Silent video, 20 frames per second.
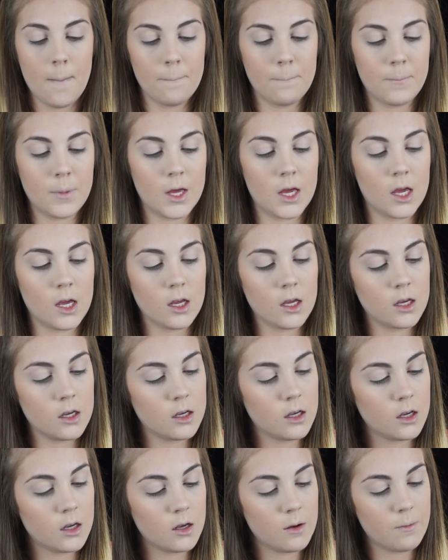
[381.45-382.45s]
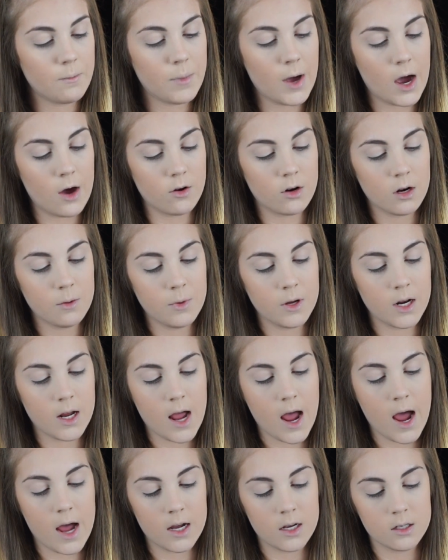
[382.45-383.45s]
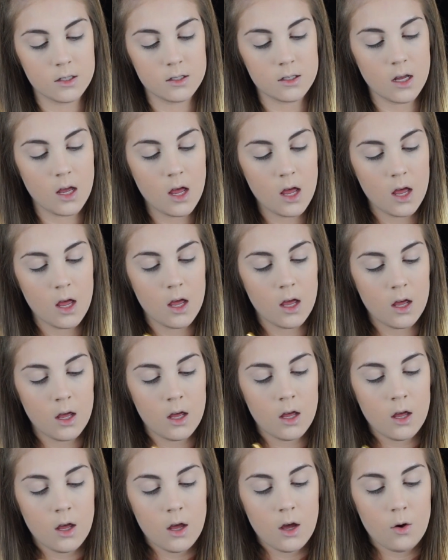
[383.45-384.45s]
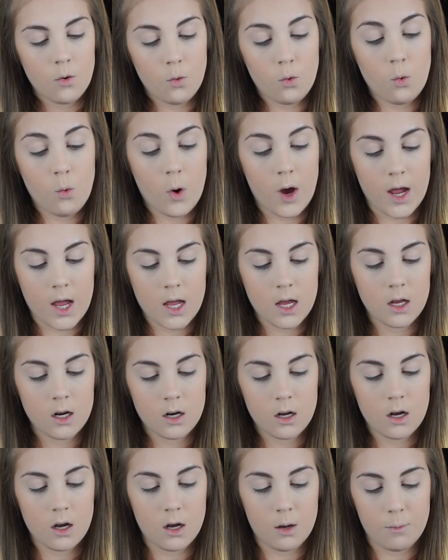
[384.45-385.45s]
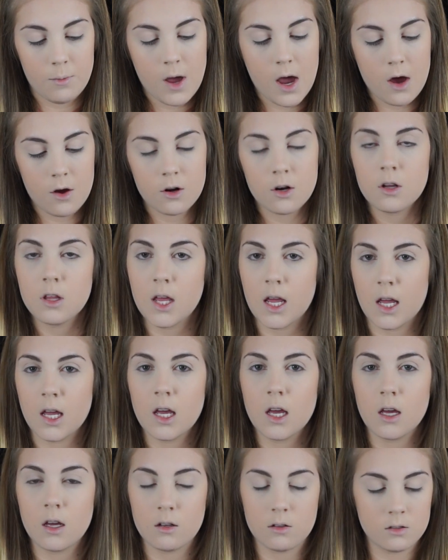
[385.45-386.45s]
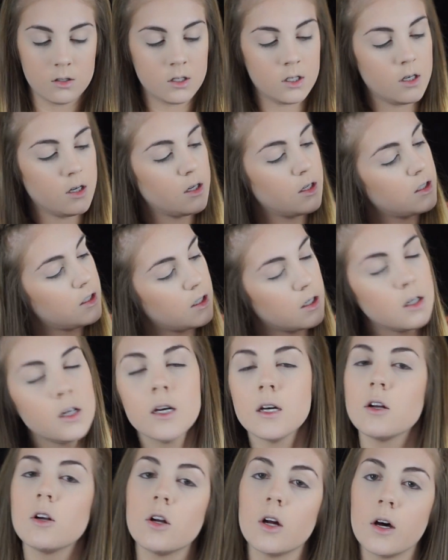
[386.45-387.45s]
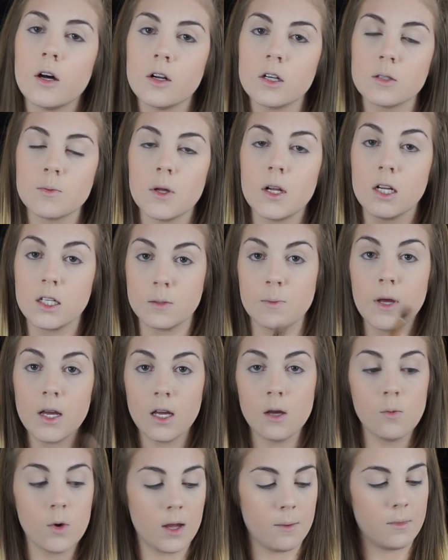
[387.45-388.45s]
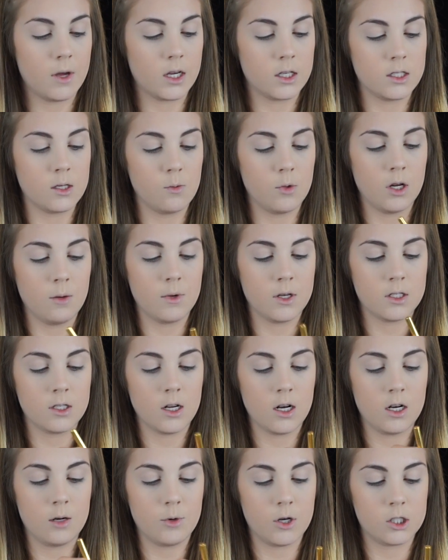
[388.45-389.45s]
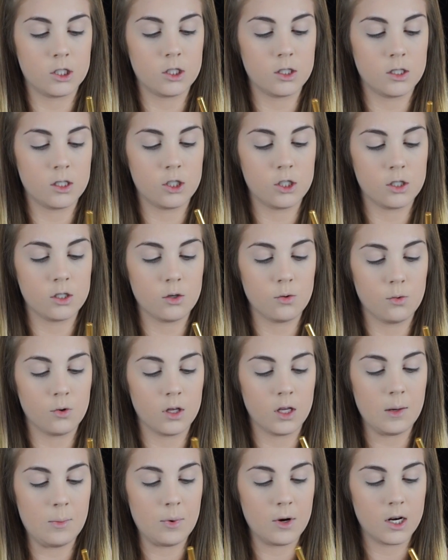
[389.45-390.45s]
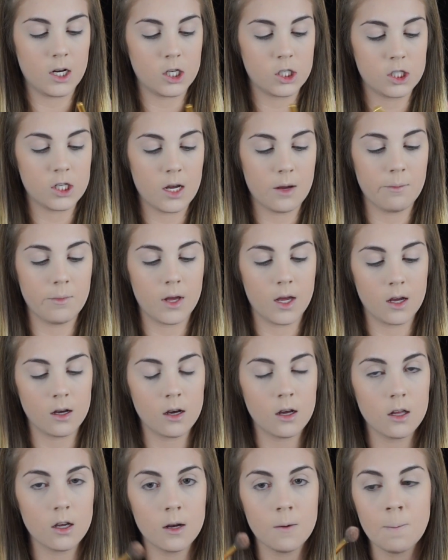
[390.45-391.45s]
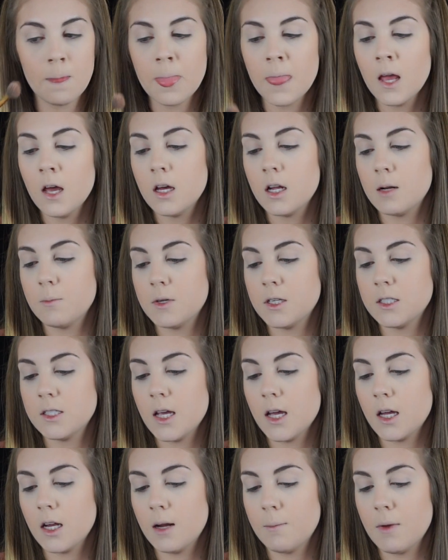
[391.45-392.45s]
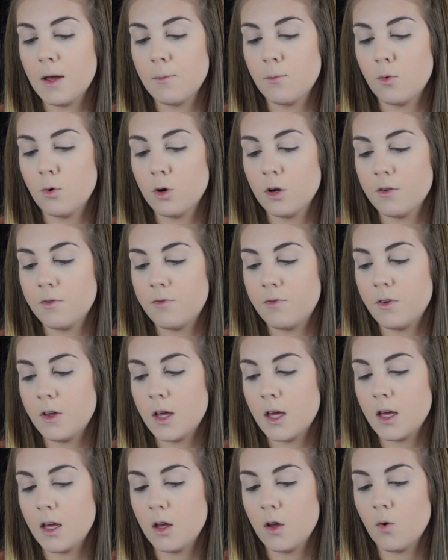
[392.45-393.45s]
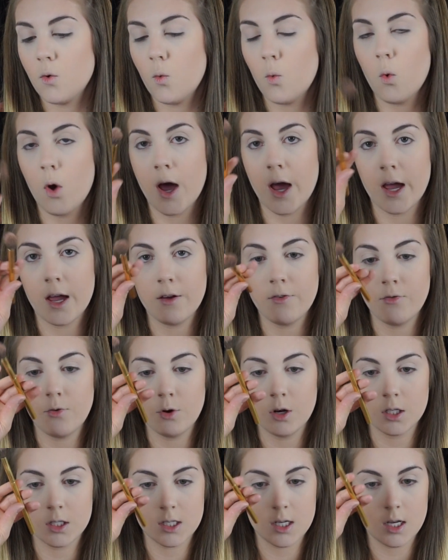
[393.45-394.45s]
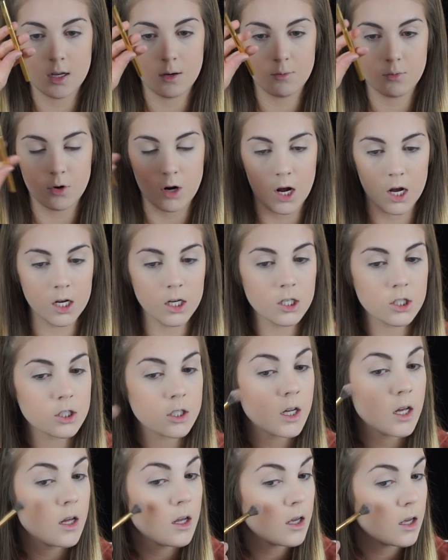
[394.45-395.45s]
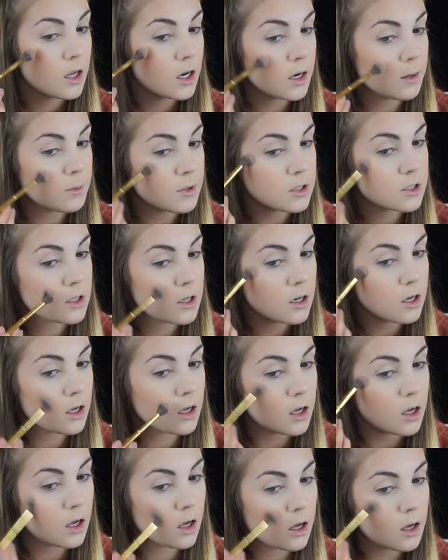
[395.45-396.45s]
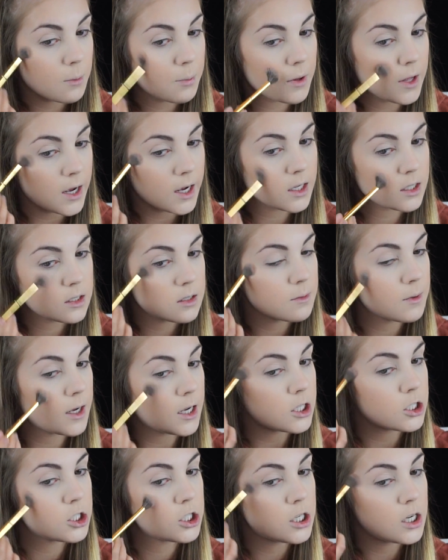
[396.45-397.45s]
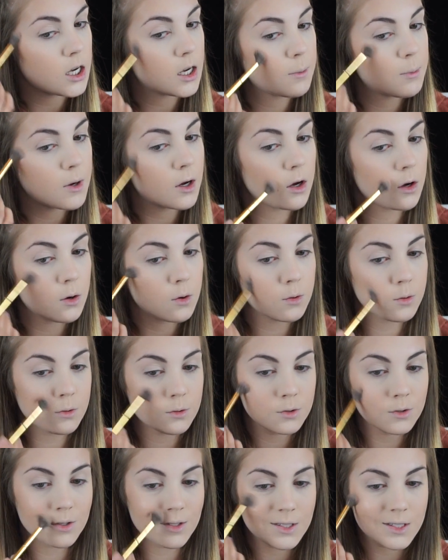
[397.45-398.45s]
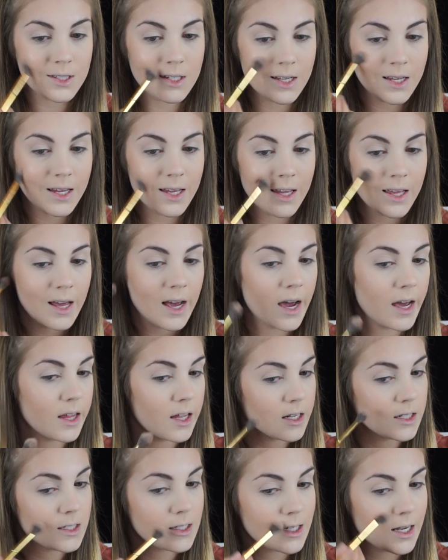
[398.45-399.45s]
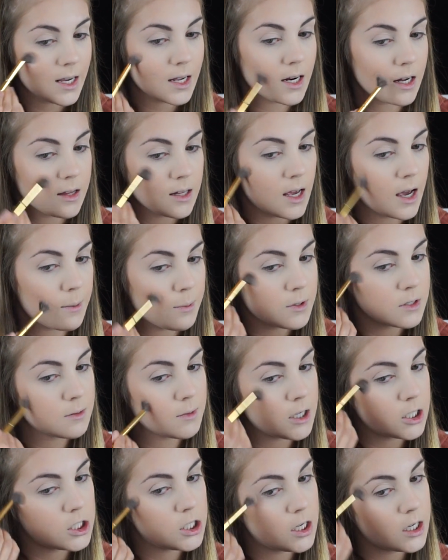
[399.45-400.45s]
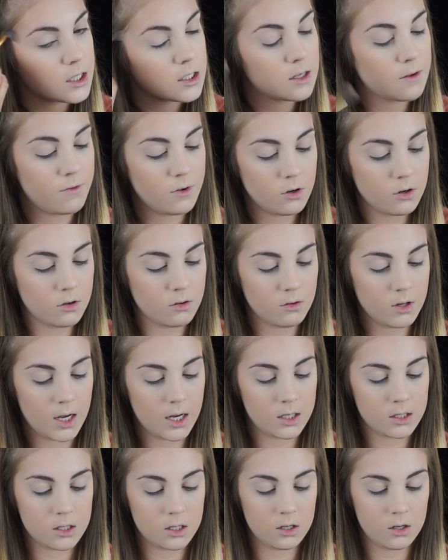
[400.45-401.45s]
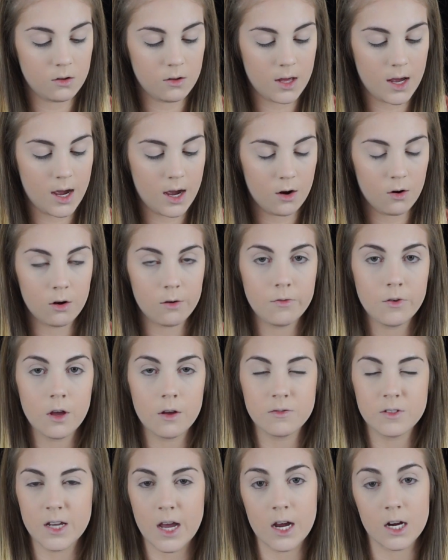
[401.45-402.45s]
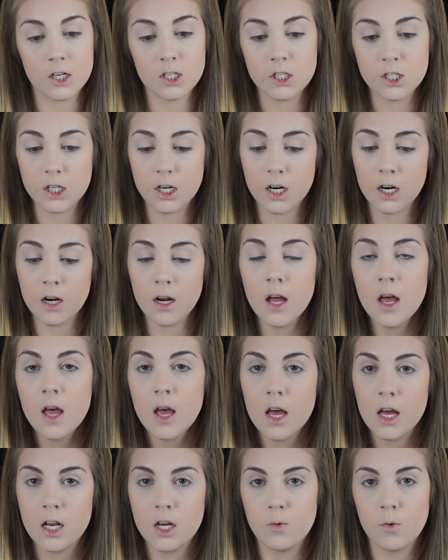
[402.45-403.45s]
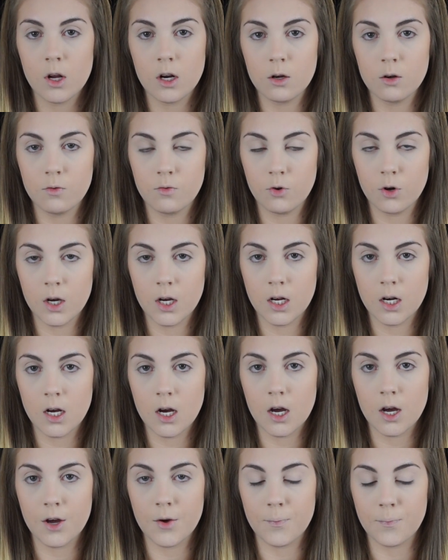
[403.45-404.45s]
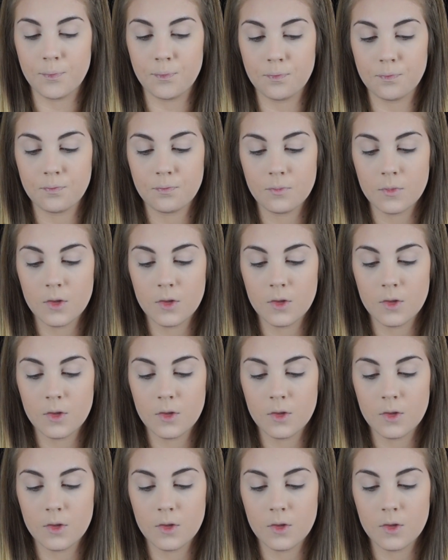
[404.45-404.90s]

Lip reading: pink powder, but it has white powder, I don't know how to explain it. It's pink and white mixed, and when you mix it on your brush, it's just a really pretty champagne color. And I'm going to take it on my Morphe Y14 brush, and I'm just going to apply it to my cheekbones. I like to take it on the apples of my cheeks. If you don't like to do that, or if you have texture and you want to avoid